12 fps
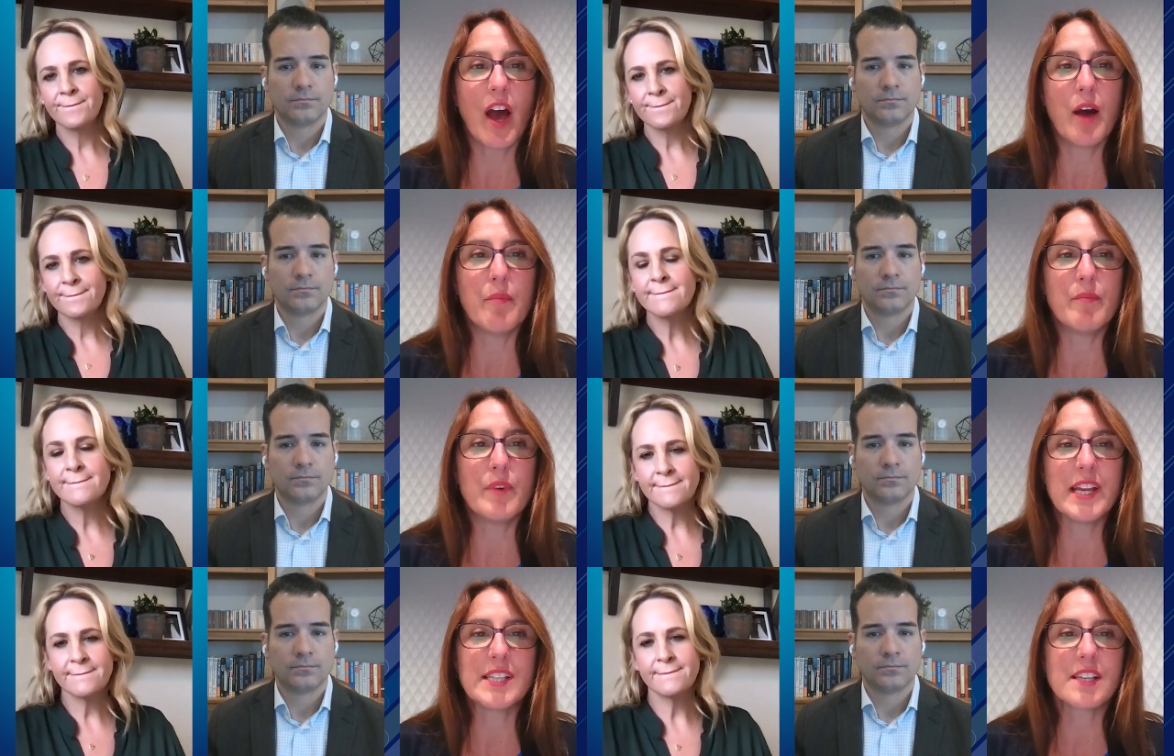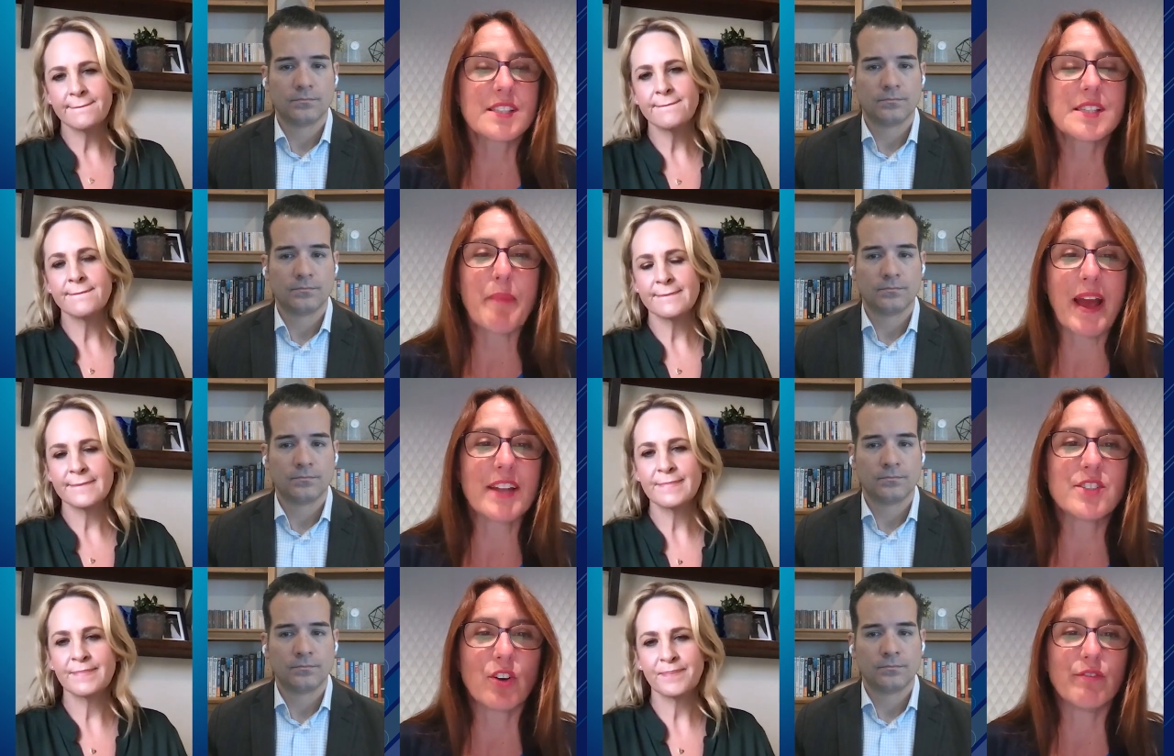Speaker 1: Um, It mm-hmm. does
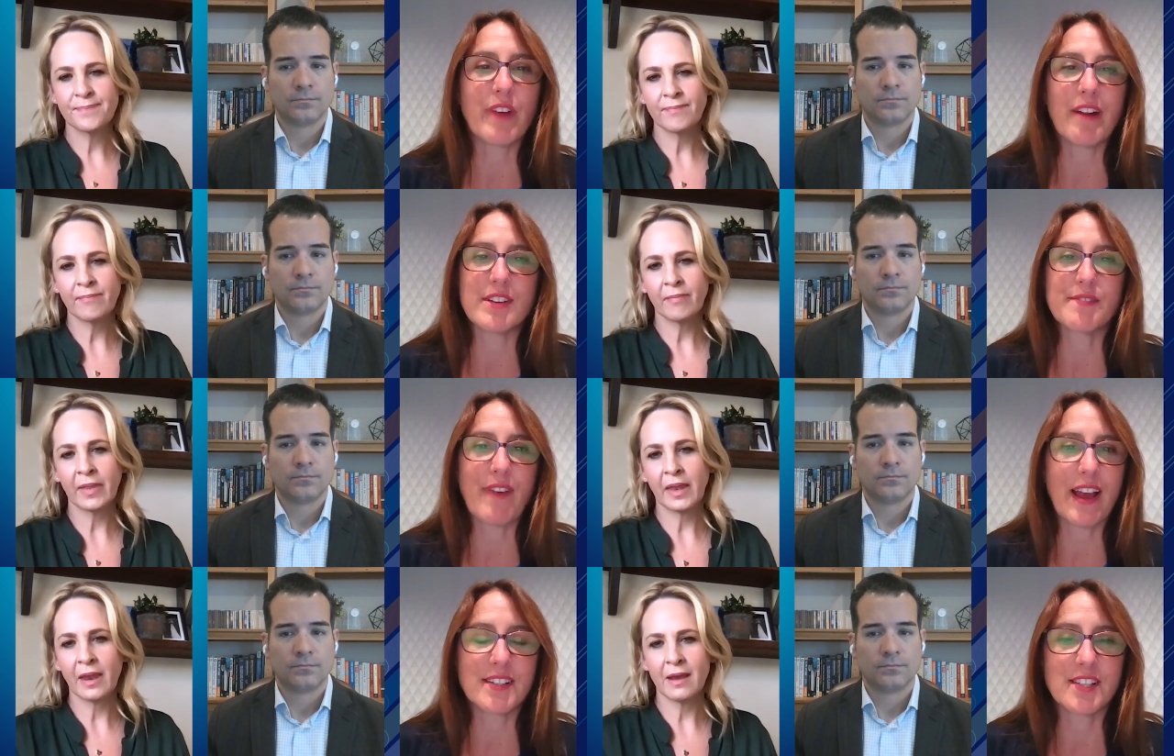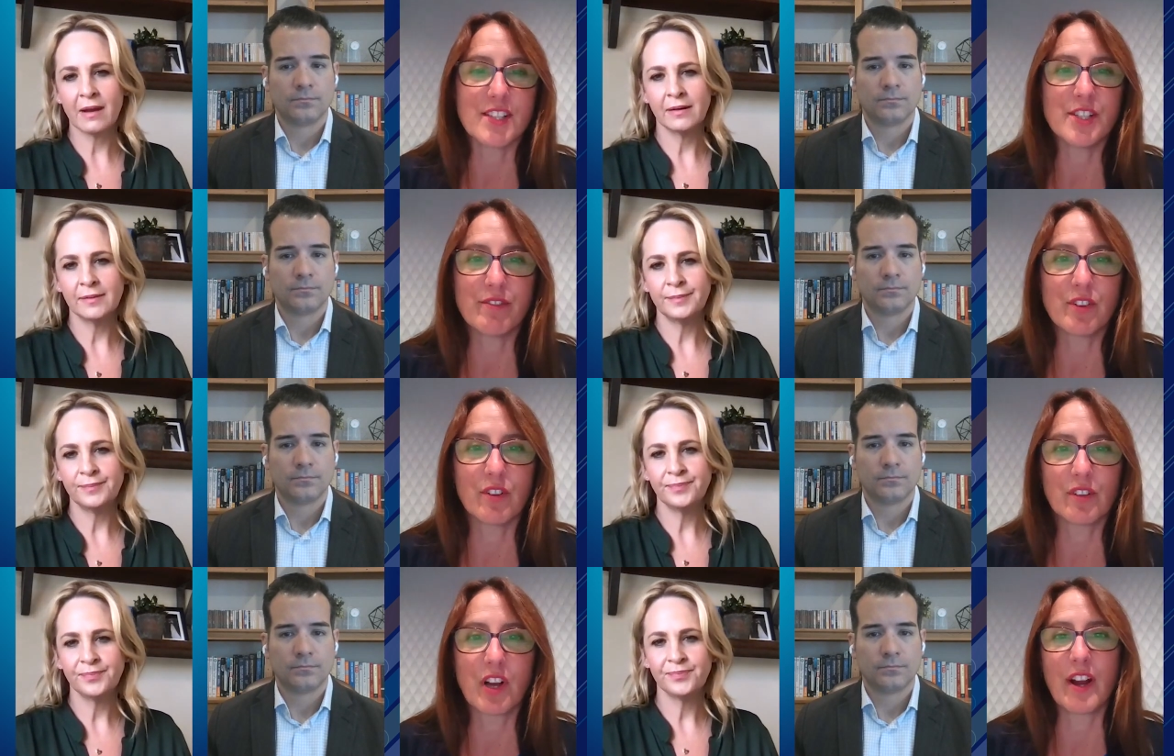depend on various factors. You've
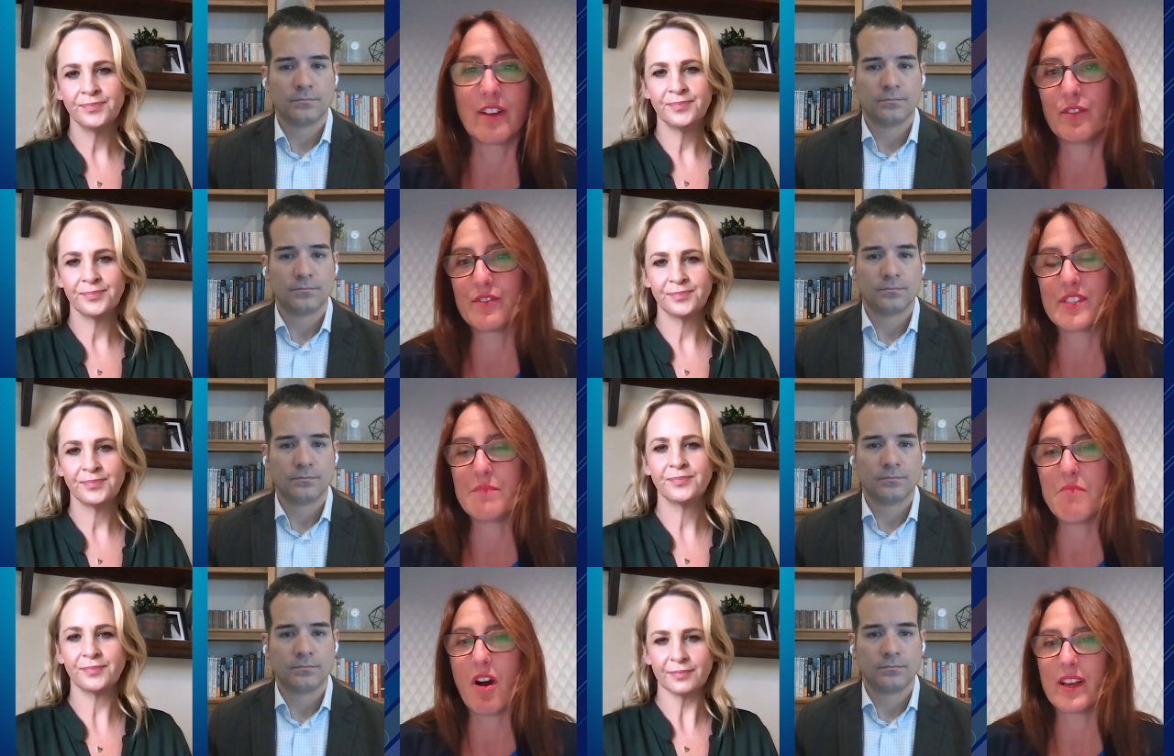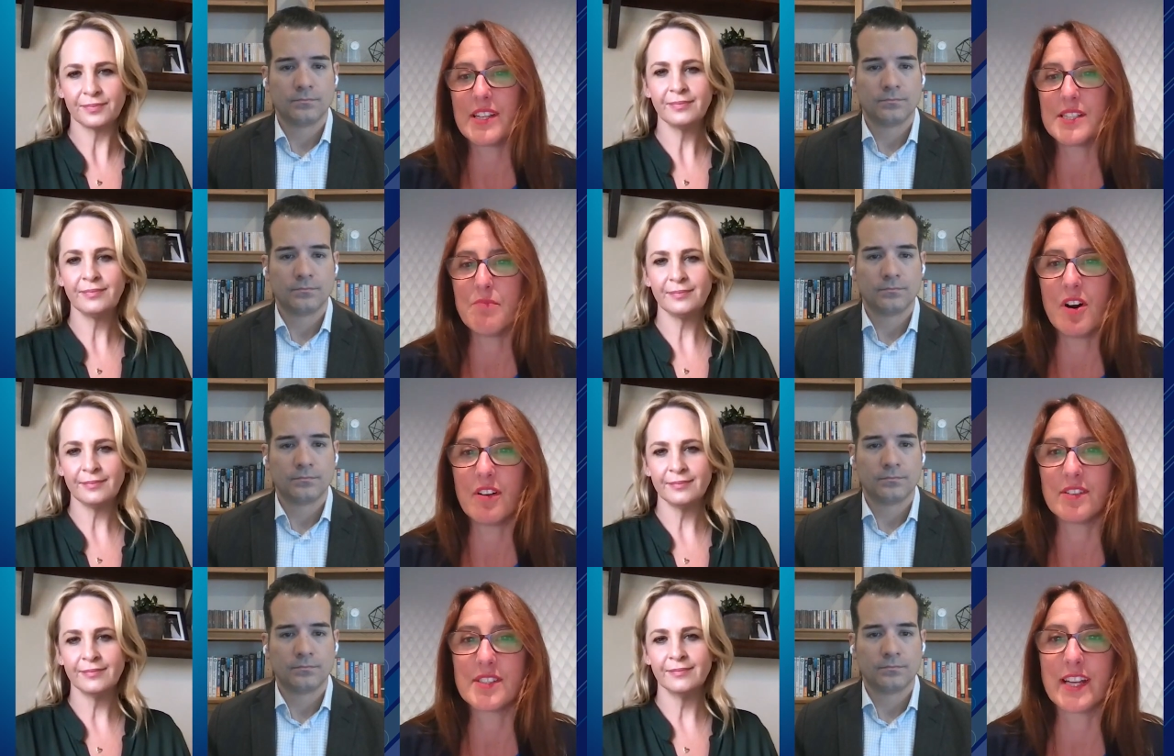got kind of obviously market
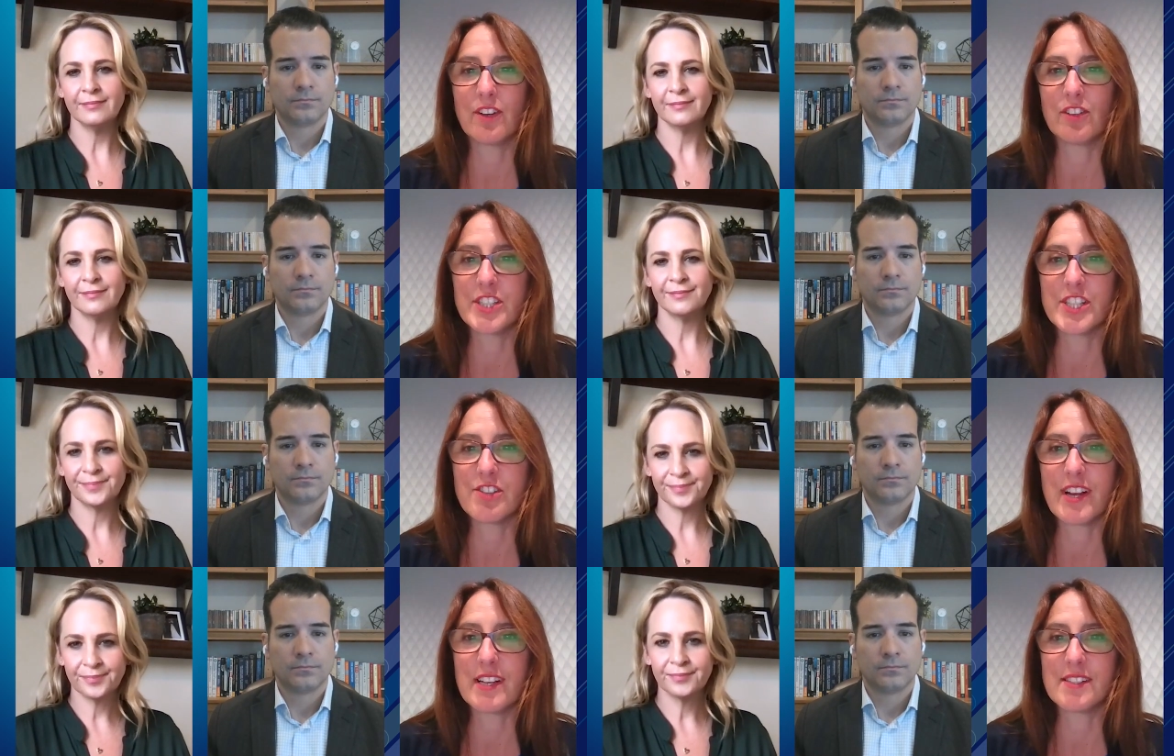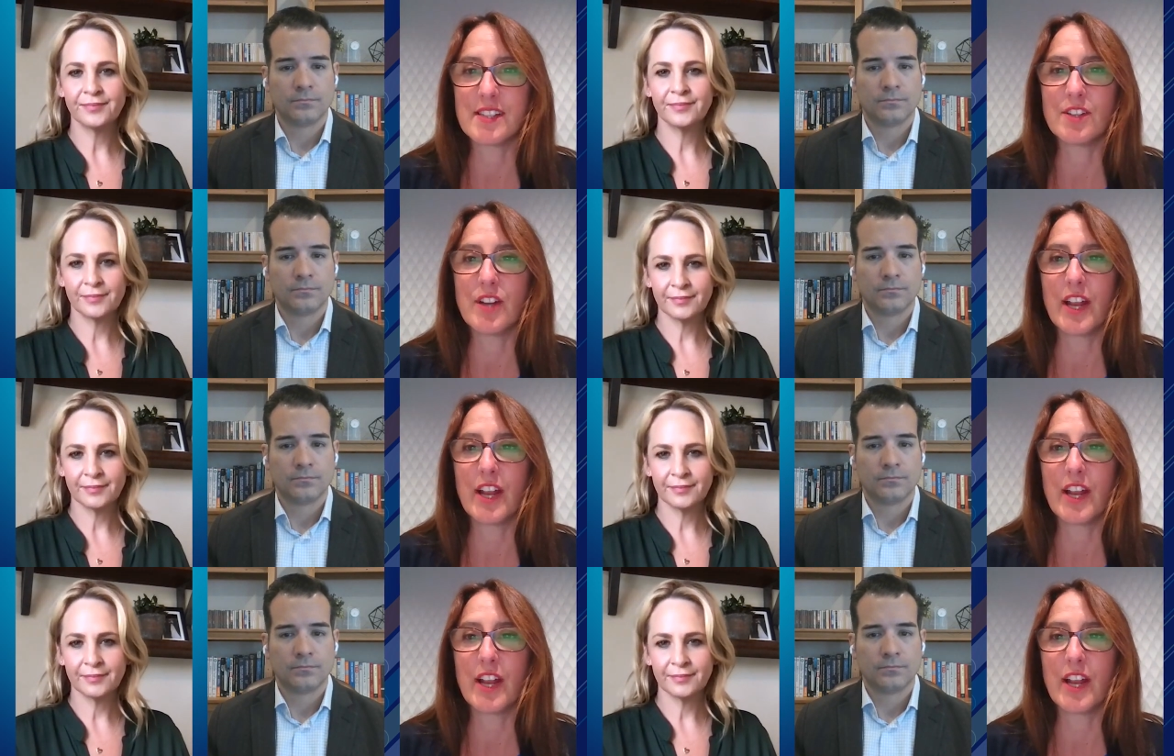demand, technology trends, and